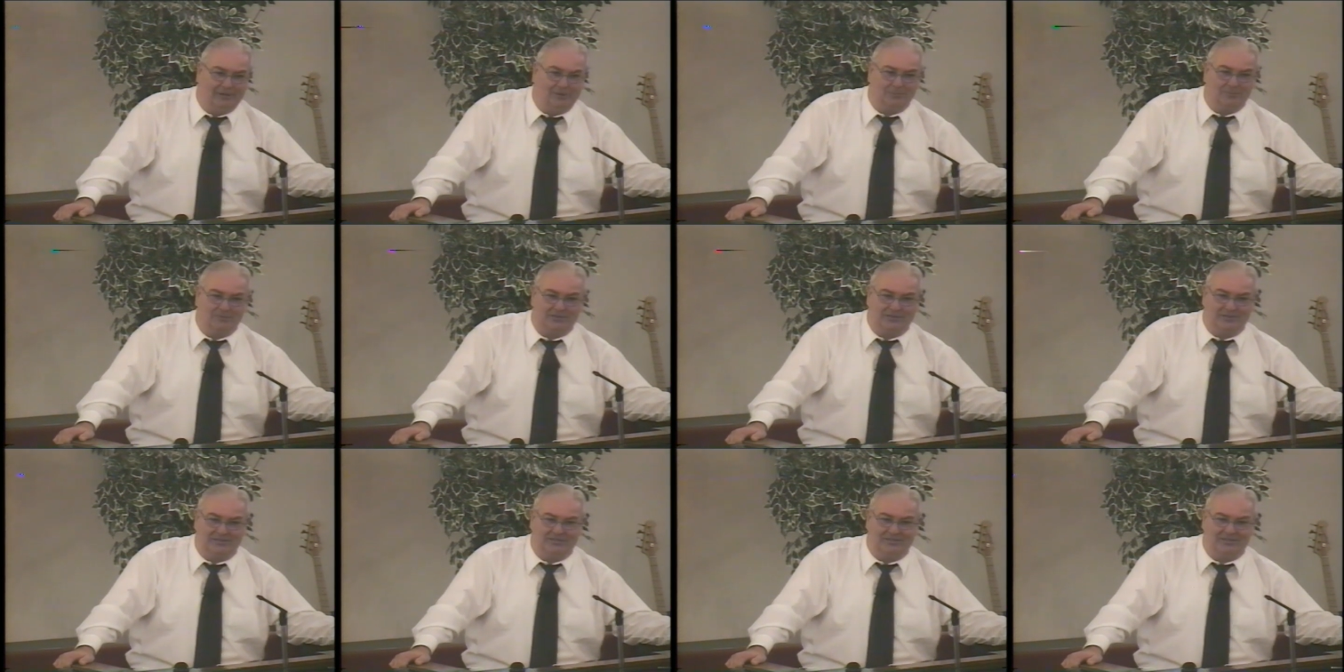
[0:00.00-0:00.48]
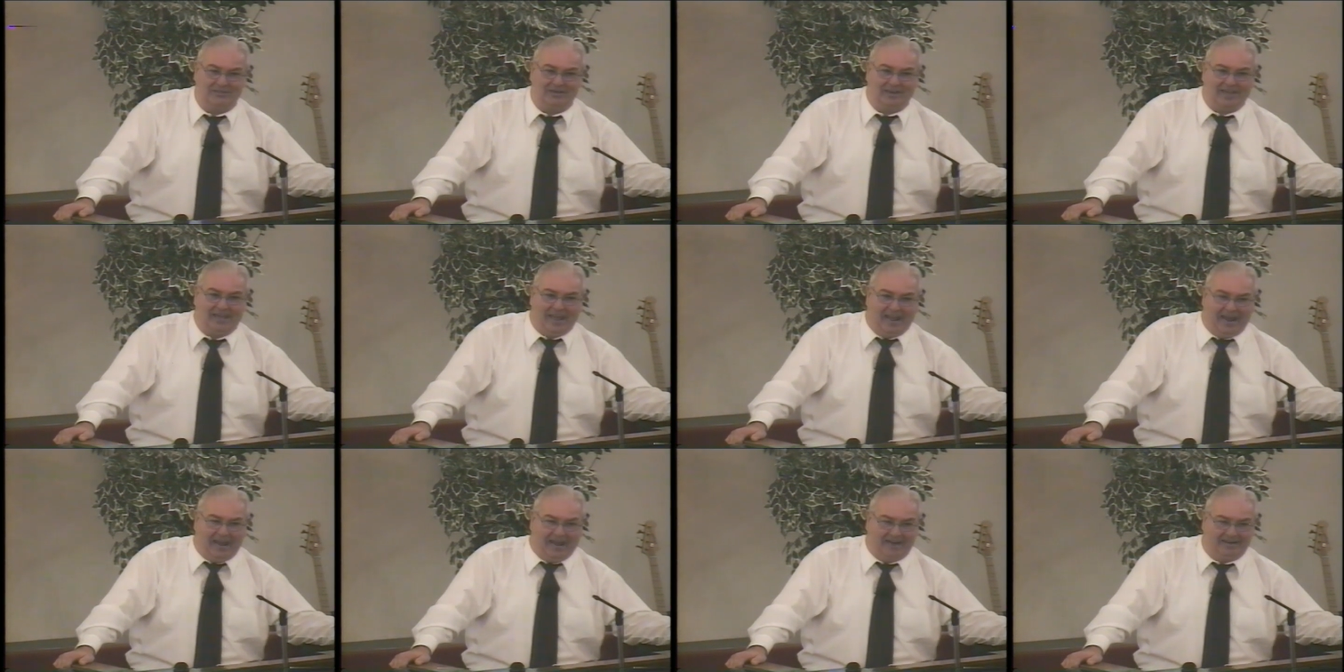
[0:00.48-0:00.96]
helps us
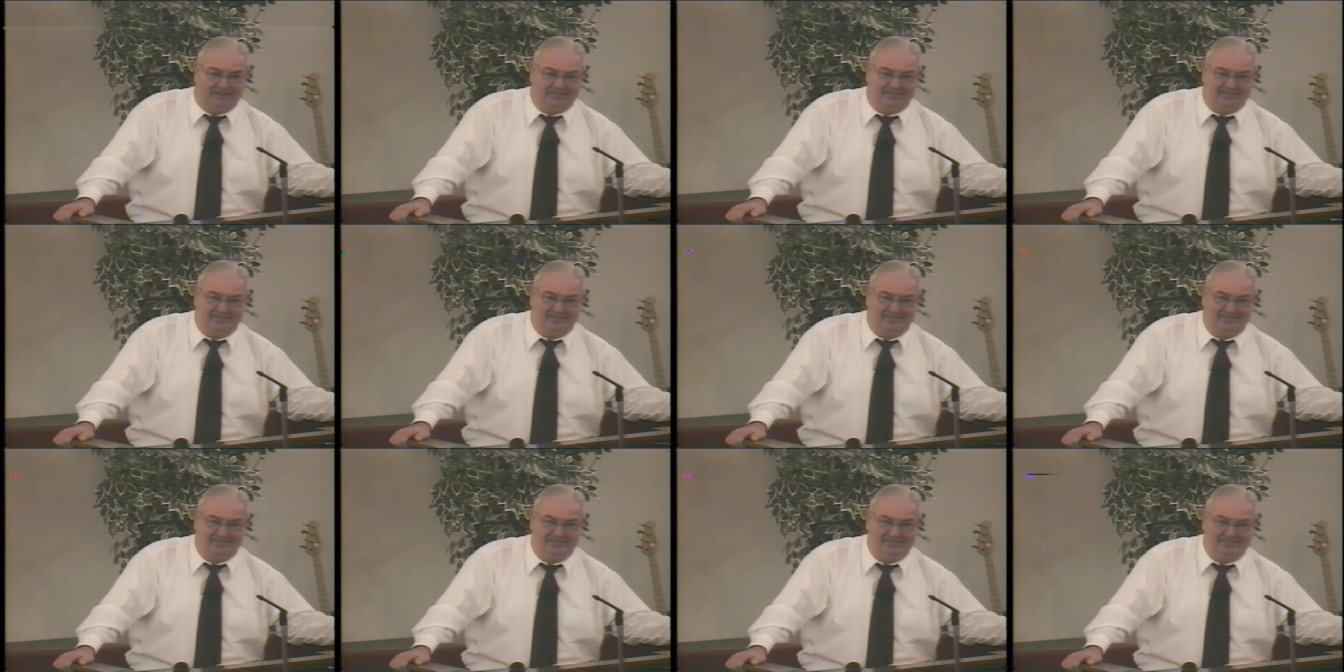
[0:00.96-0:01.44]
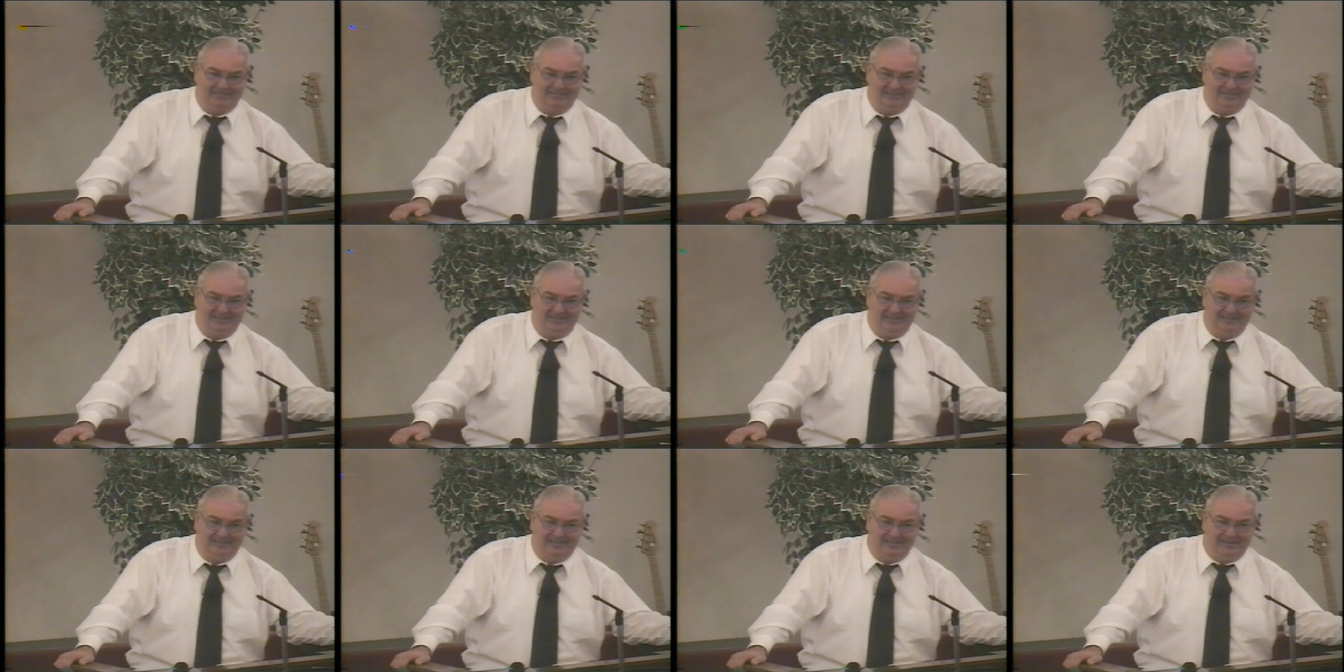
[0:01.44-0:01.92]
to act
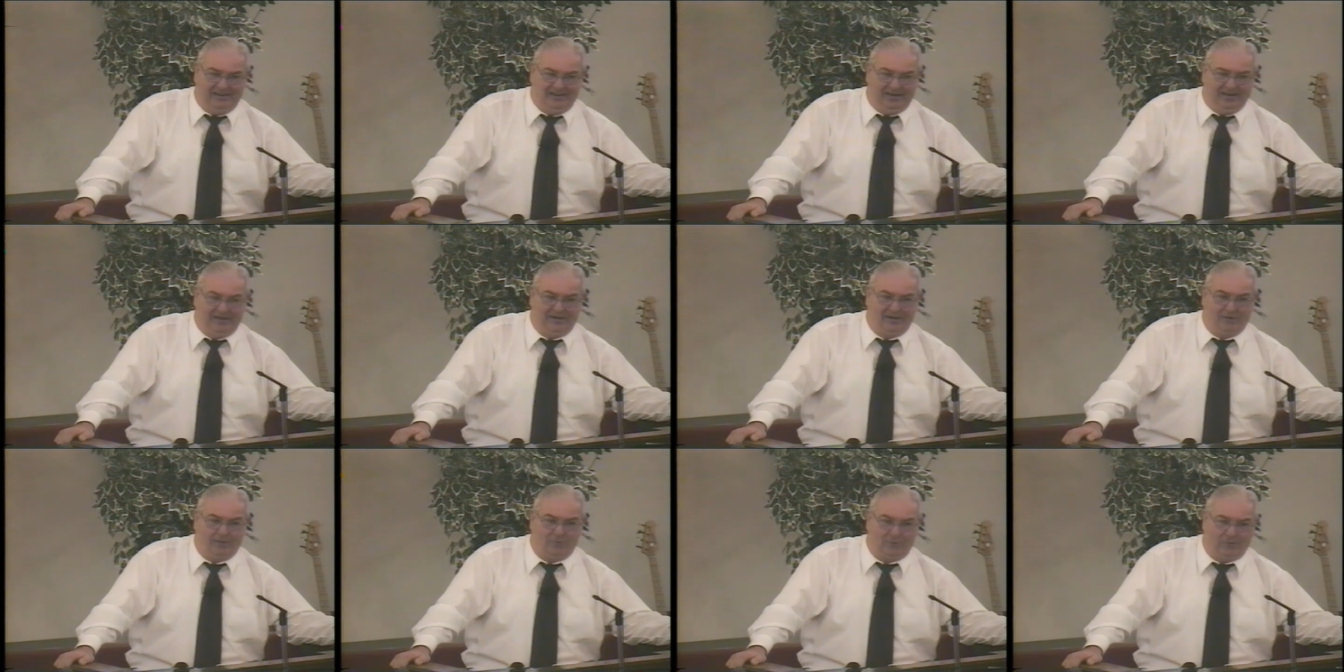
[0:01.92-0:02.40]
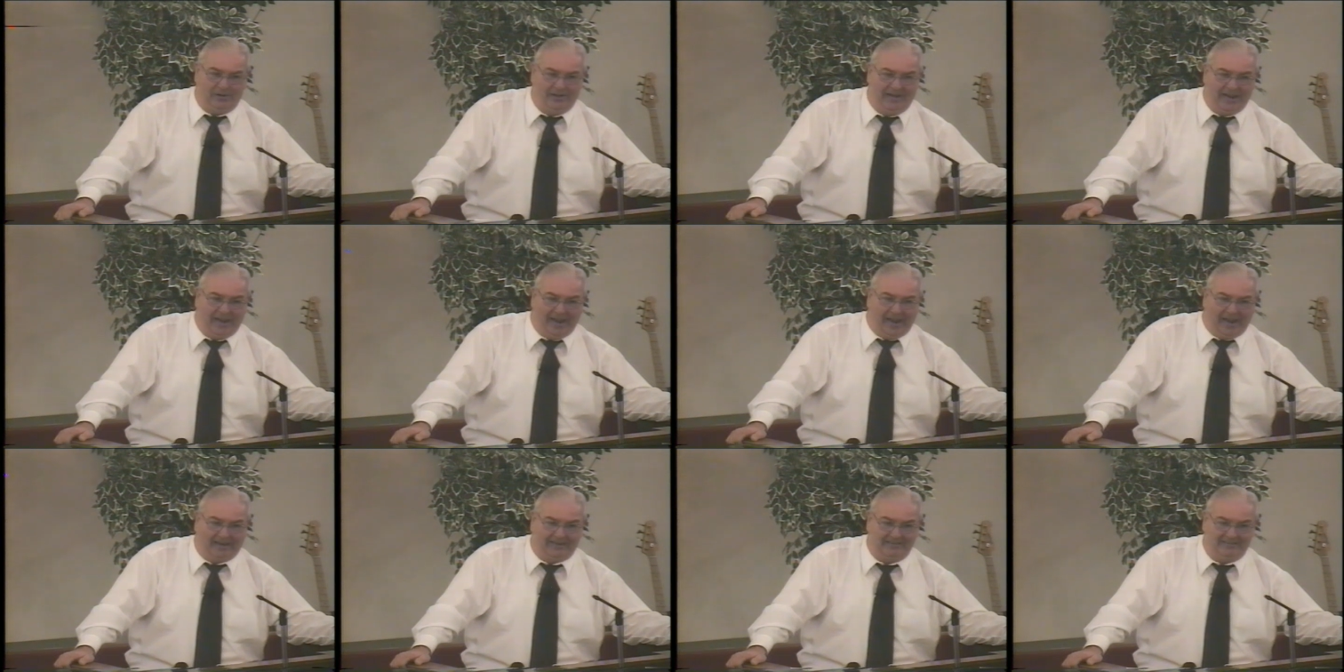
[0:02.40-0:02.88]
and to
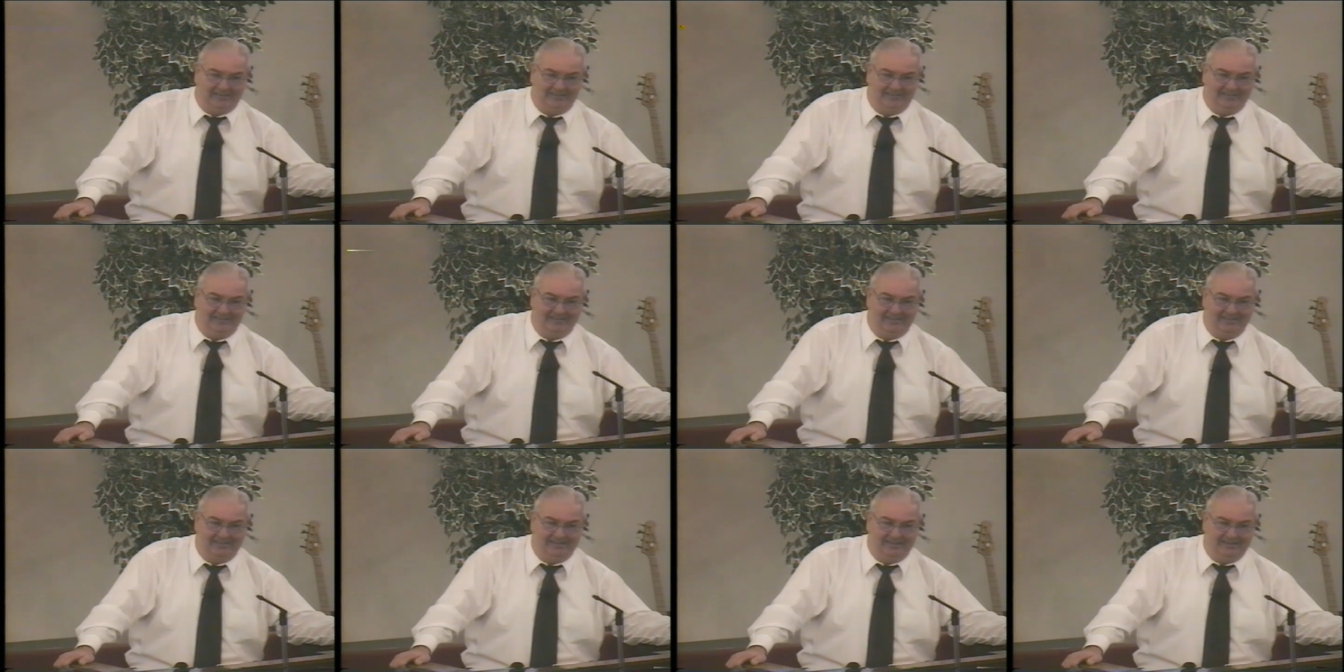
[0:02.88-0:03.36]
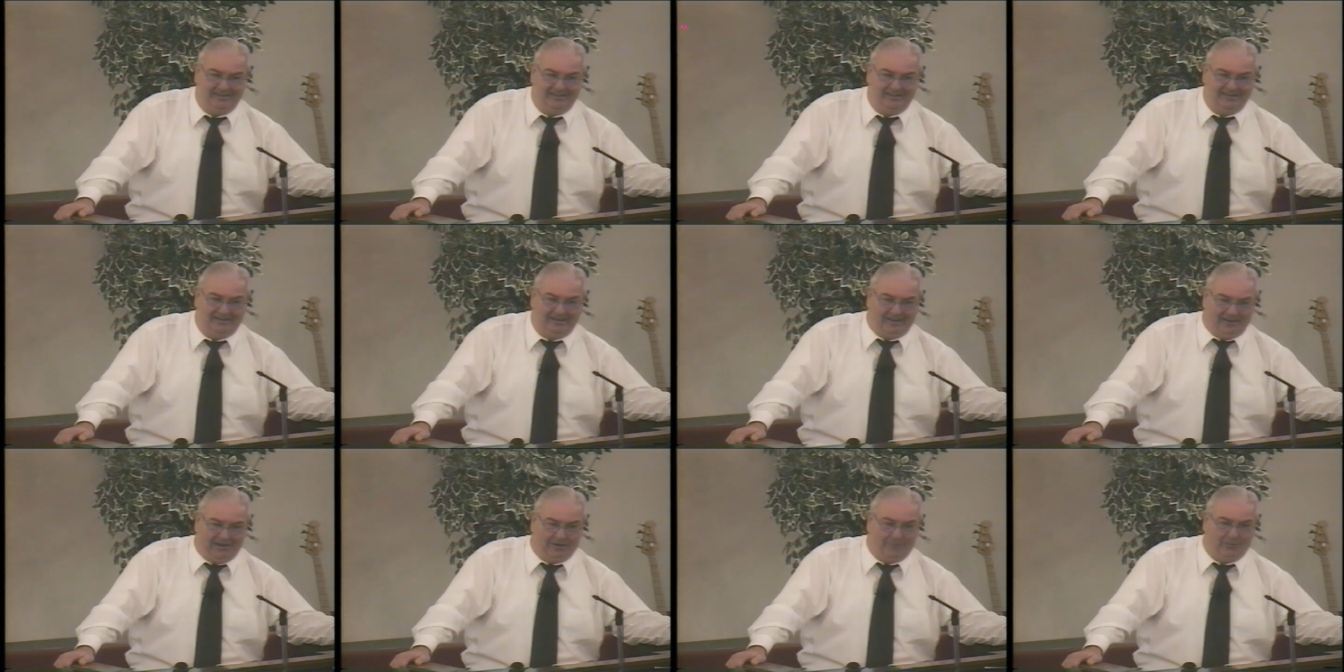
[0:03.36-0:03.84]
react
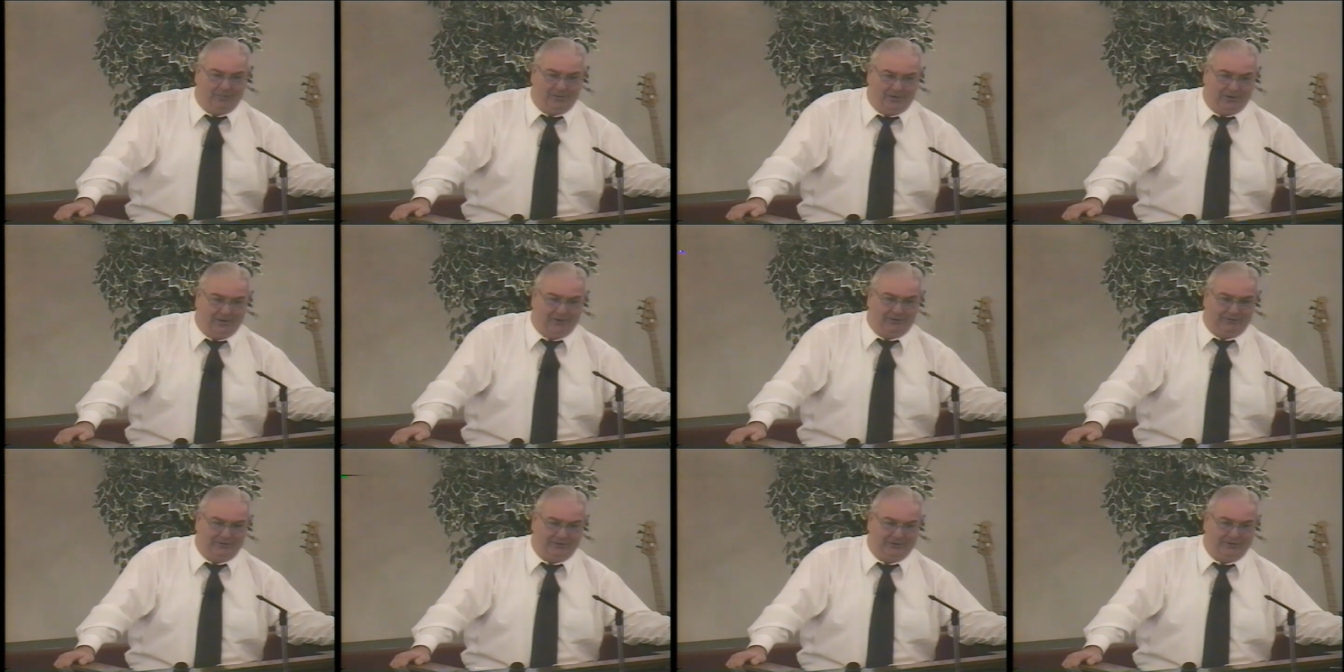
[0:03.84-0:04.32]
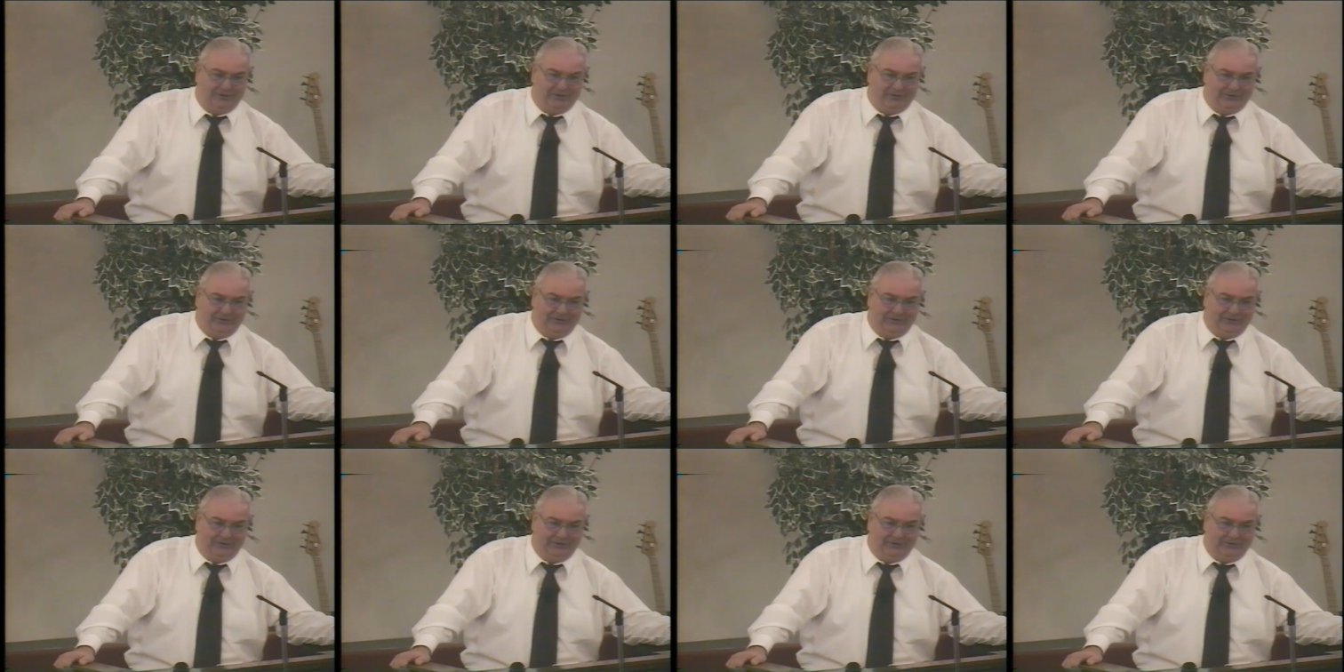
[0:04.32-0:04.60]
like we ought to.